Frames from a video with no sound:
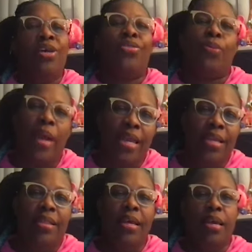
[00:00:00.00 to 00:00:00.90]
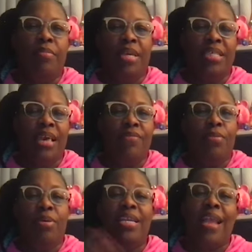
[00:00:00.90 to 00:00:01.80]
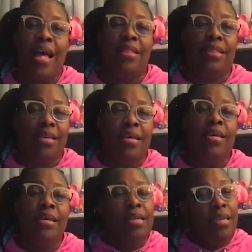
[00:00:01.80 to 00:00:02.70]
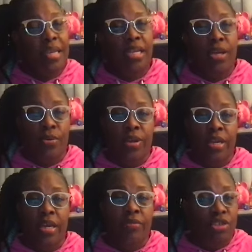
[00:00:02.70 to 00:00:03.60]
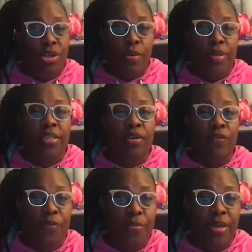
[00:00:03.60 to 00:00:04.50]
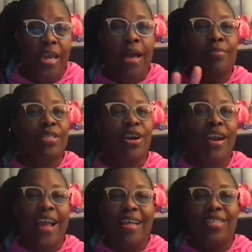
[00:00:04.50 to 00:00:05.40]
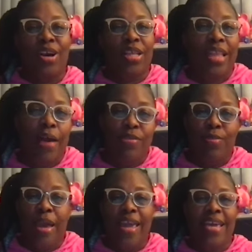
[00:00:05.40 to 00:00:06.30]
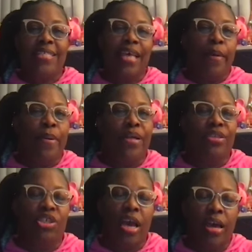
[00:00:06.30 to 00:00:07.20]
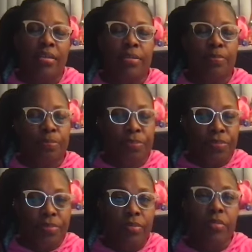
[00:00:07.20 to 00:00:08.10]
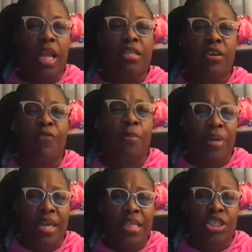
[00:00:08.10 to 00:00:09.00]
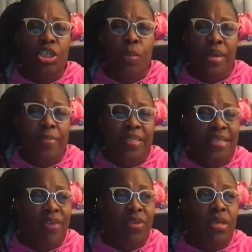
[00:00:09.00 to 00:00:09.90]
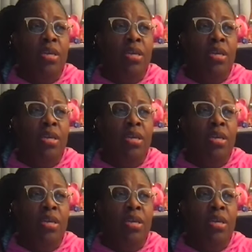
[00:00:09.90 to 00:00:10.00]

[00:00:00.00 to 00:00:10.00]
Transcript: threading the MB7, but not the nitty gritty of Janome. So for me, I'm sorry, I talk a lot with my hands. I apologize. So for me, the Janome MB7,